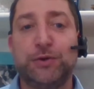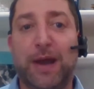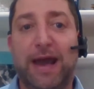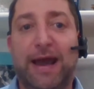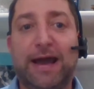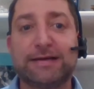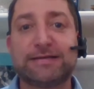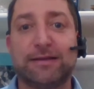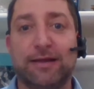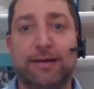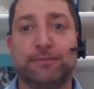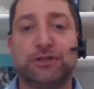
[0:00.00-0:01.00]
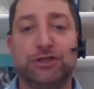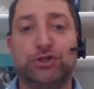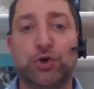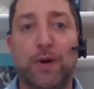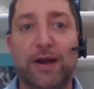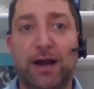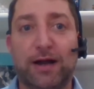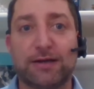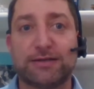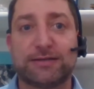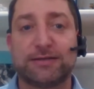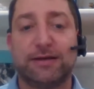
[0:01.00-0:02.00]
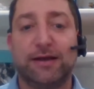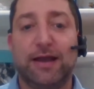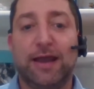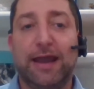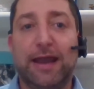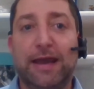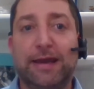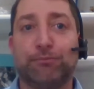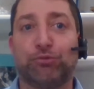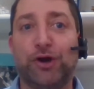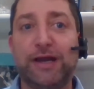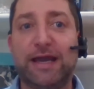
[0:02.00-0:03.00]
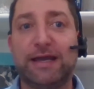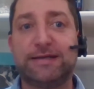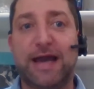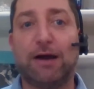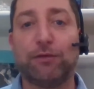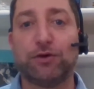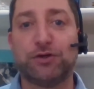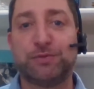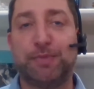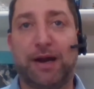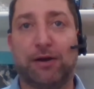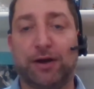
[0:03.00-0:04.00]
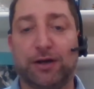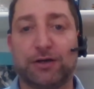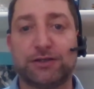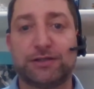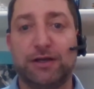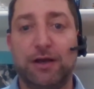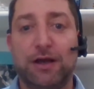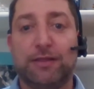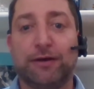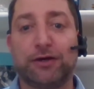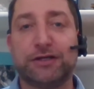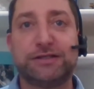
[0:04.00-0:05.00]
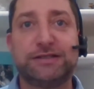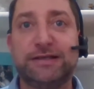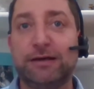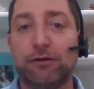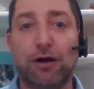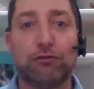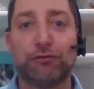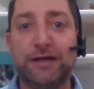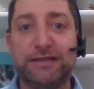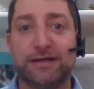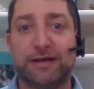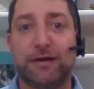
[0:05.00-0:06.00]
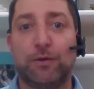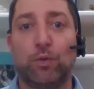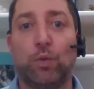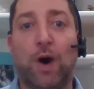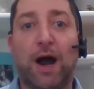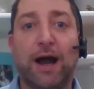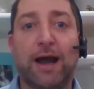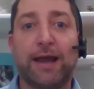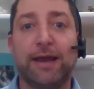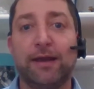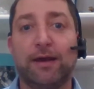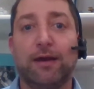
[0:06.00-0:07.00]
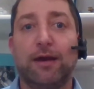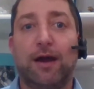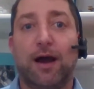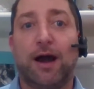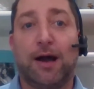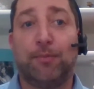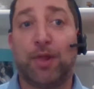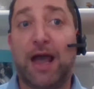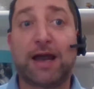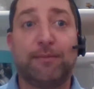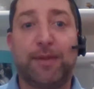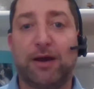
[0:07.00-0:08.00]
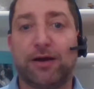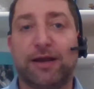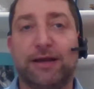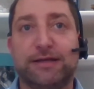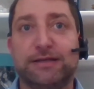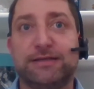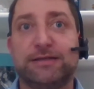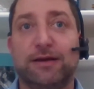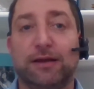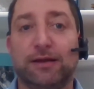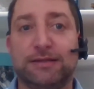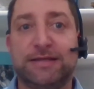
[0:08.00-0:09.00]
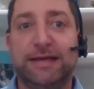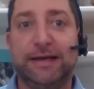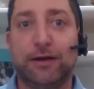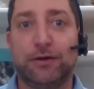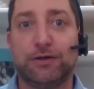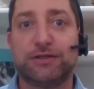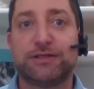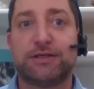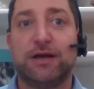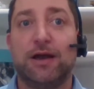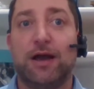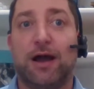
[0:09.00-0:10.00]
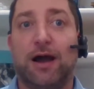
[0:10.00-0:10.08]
to ask them to join us in breaking down those barriers. There is zero reason why Black Americans, Latinos,